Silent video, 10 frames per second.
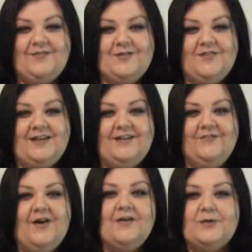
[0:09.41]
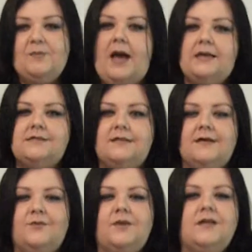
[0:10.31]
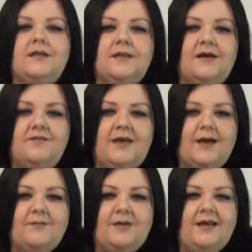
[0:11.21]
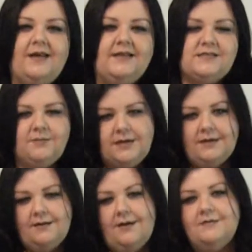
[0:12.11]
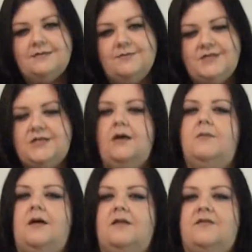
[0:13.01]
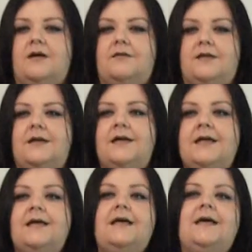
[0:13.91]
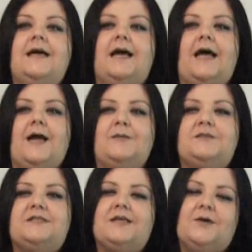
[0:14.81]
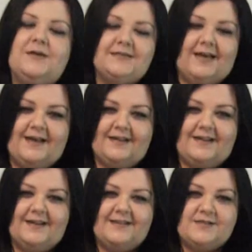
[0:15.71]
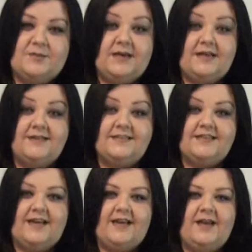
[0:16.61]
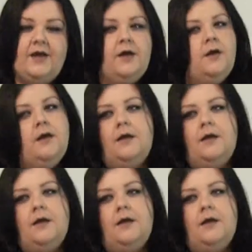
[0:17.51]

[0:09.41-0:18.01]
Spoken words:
Hi everybody, welcome back to the Guerilla Love Campaign. It's me, your host, Michelle Malavakwa, and I'm so excited to be here today.